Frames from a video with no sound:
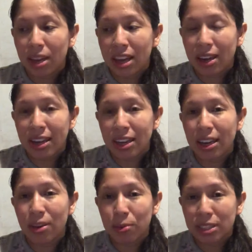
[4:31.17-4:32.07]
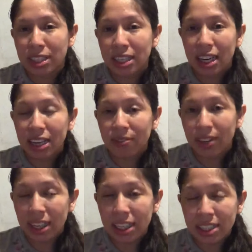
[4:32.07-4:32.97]
It wasn't kind of
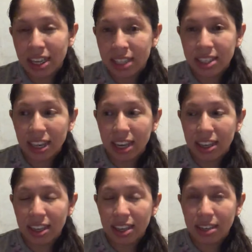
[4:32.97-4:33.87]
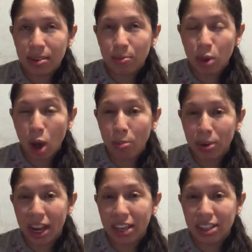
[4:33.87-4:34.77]
intense in the
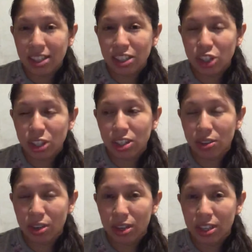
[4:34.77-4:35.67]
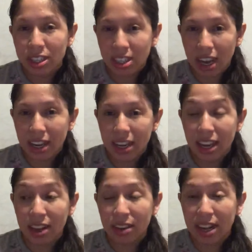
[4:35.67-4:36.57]
comprehension side,
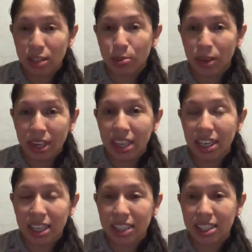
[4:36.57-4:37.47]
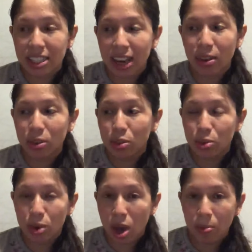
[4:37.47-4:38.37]
and that's where he needs now to
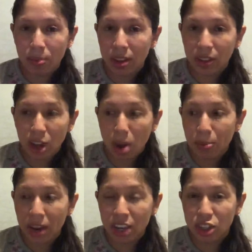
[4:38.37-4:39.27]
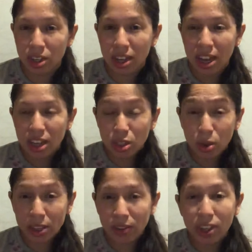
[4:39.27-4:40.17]
come in the comprehension. So
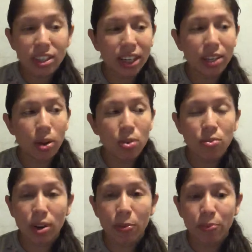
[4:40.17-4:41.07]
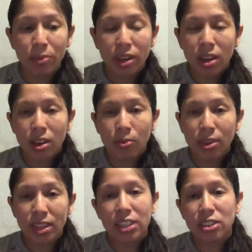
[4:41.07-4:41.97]
as far as I know, from
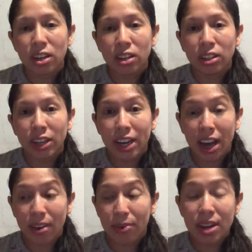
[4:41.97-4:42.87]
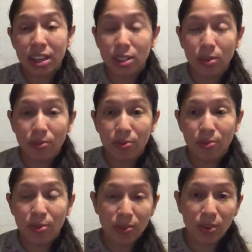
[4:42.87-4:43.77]
when they start learning how to read until
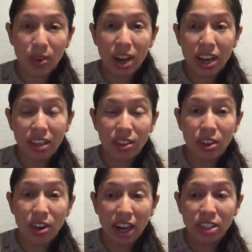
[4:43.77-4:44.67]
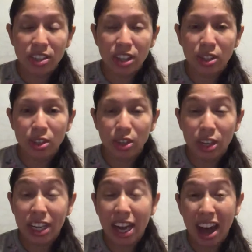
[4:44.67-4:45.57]
5th grade, they're actually
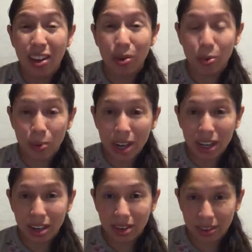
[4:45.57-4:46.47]
learning how to read,